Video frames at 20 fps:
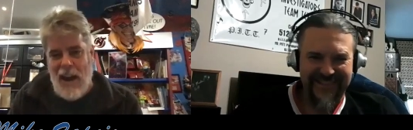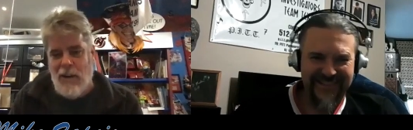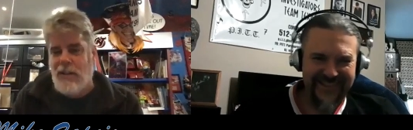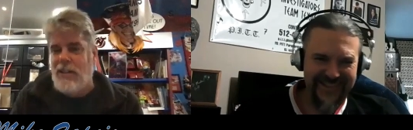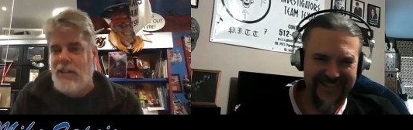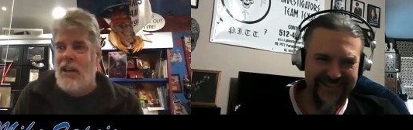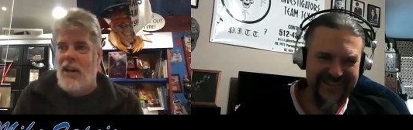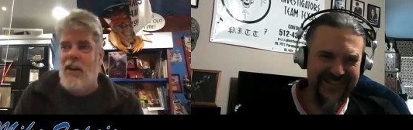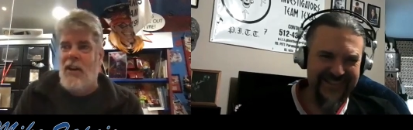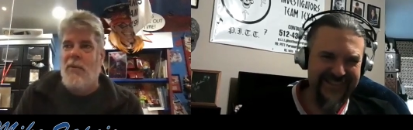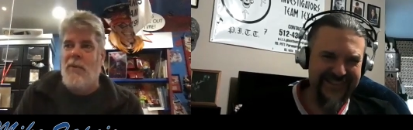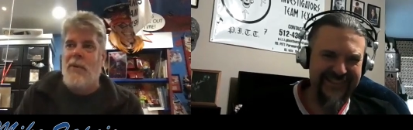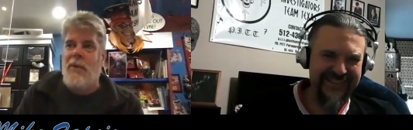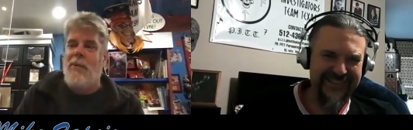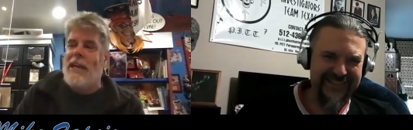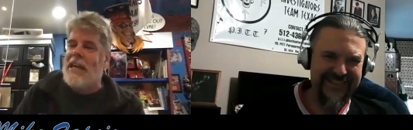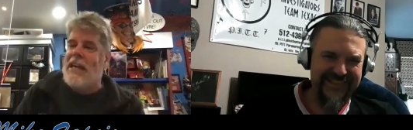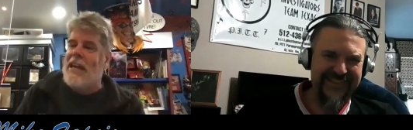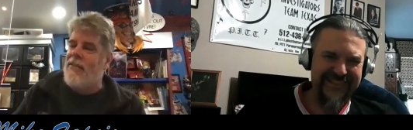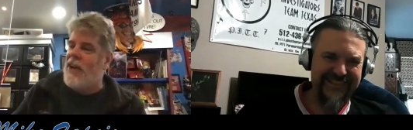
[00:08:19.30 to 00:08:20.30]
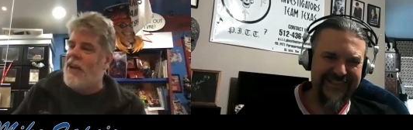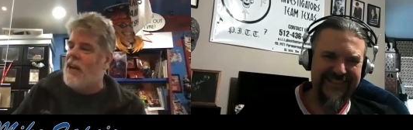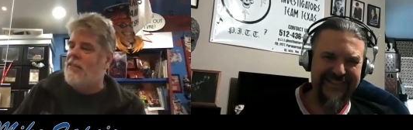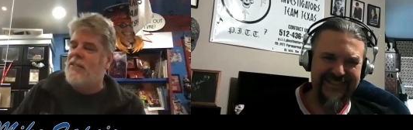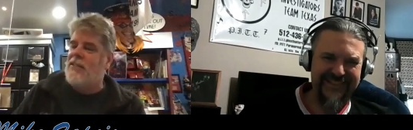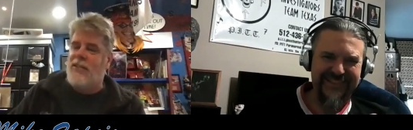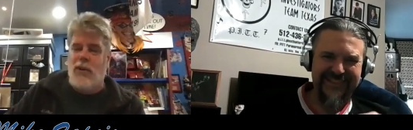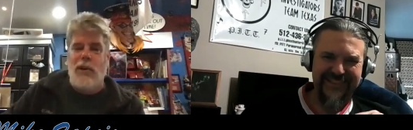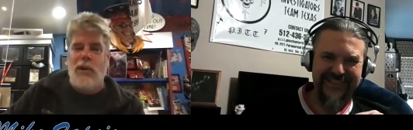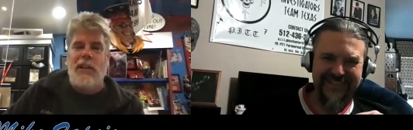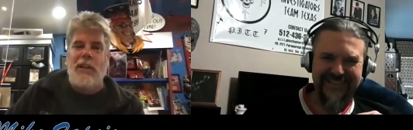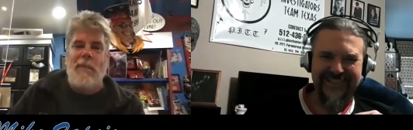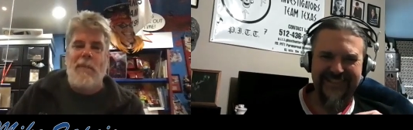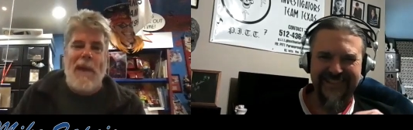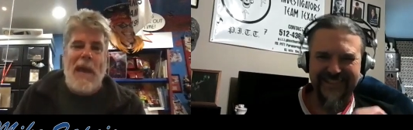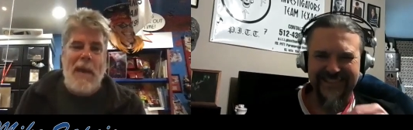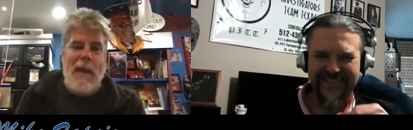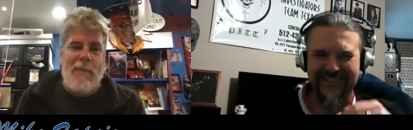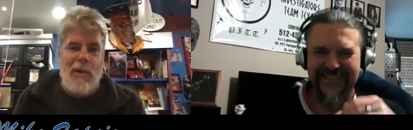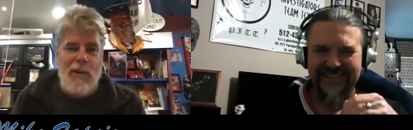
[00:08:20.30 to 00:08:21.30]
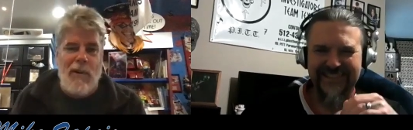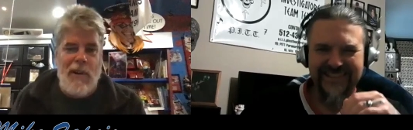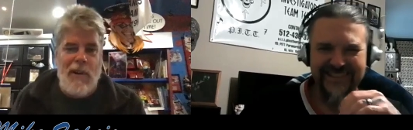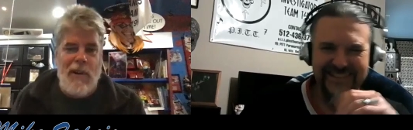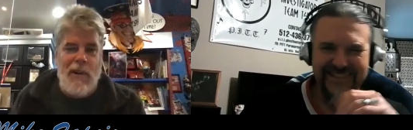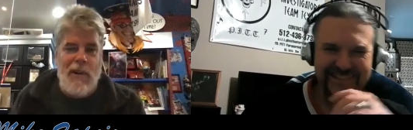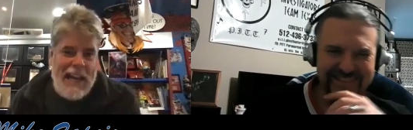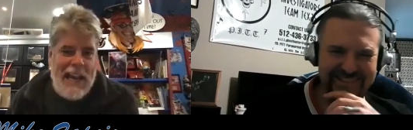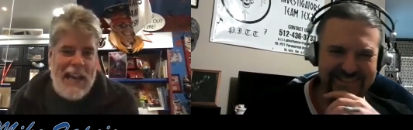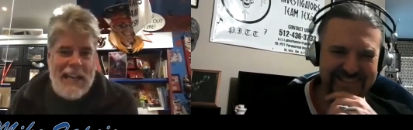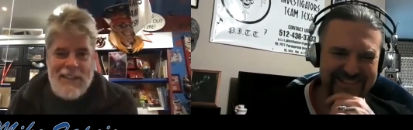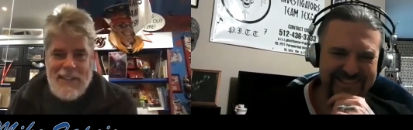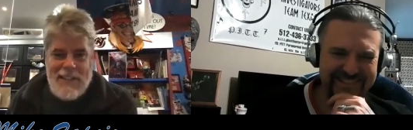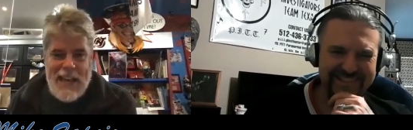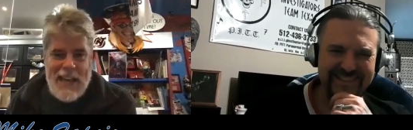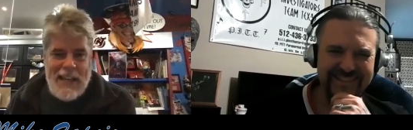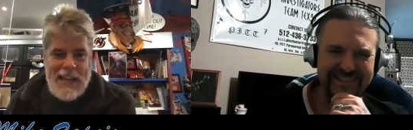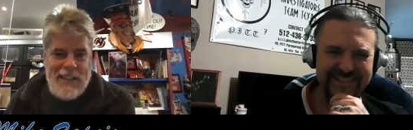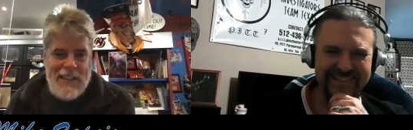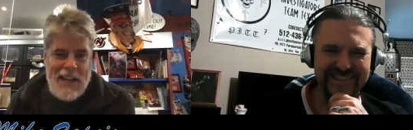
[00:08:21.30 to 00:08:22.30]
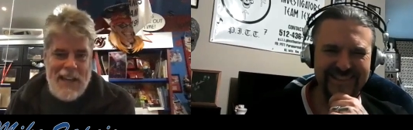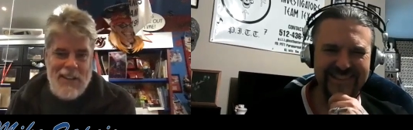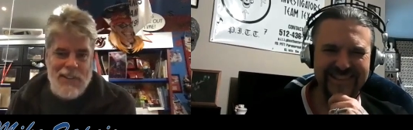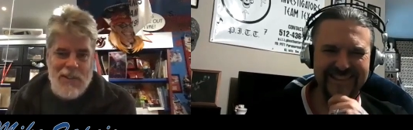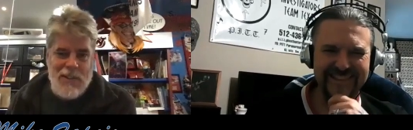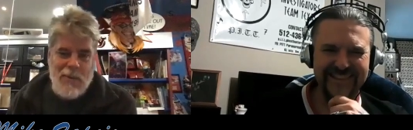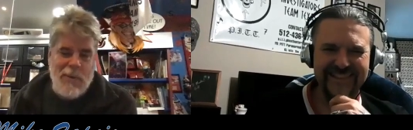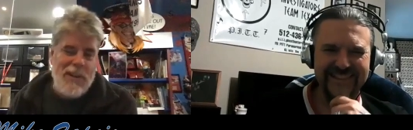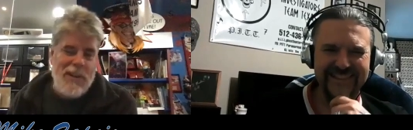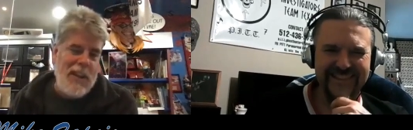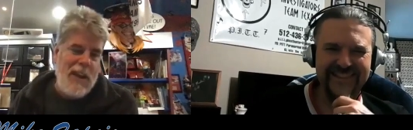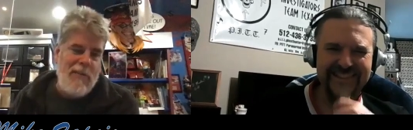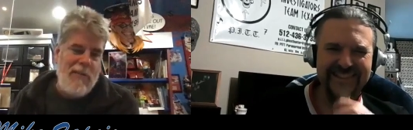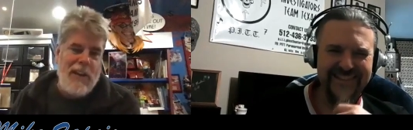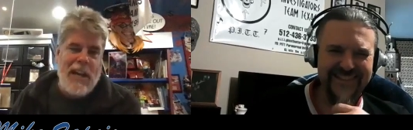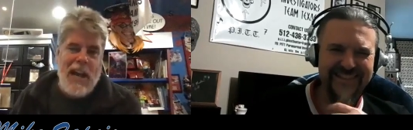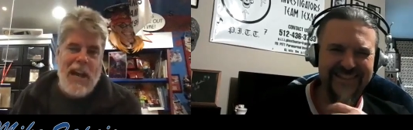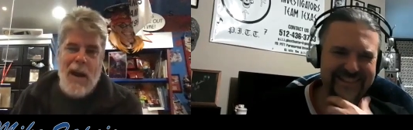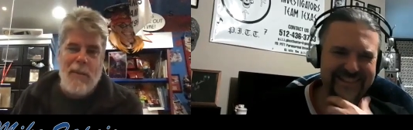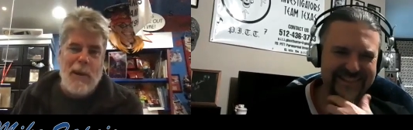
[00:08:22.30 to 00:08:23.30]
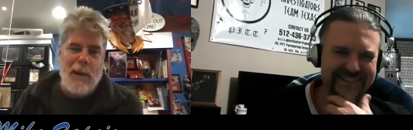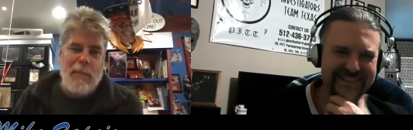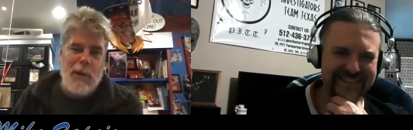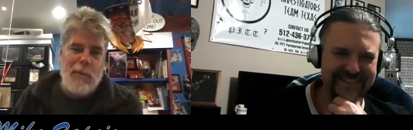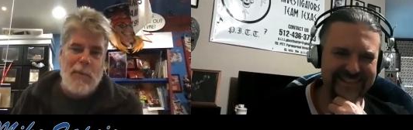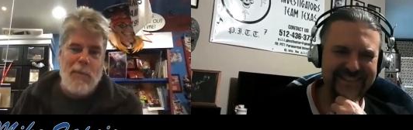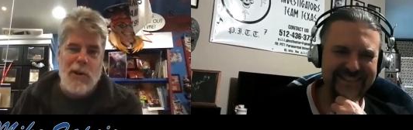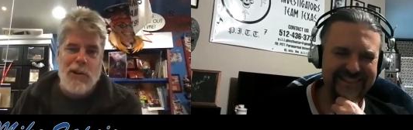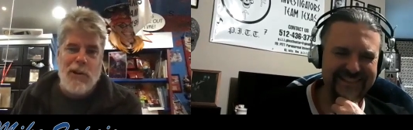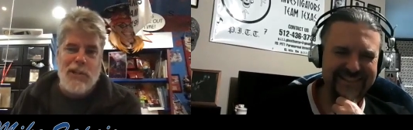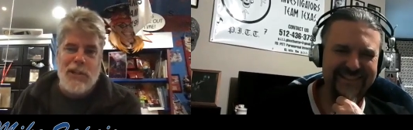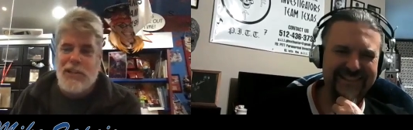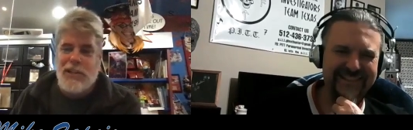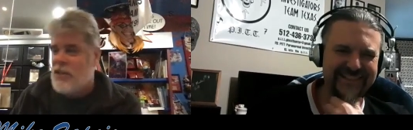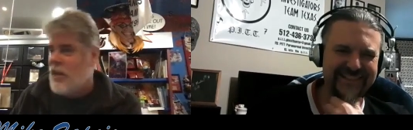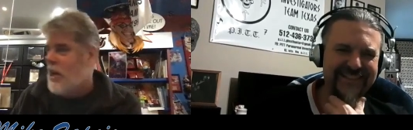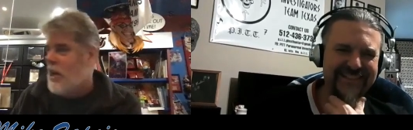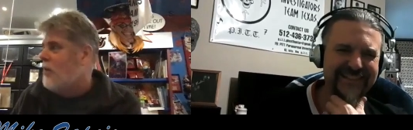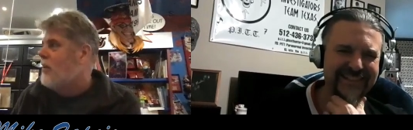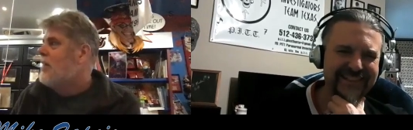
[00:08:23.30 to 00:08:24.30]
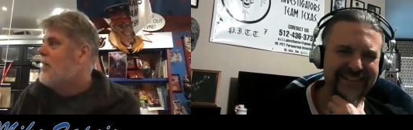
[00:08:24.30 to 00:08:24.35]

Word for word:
Speaker 1: No, we give out toilet paper and hand sanitizer with every comic book purchase. So,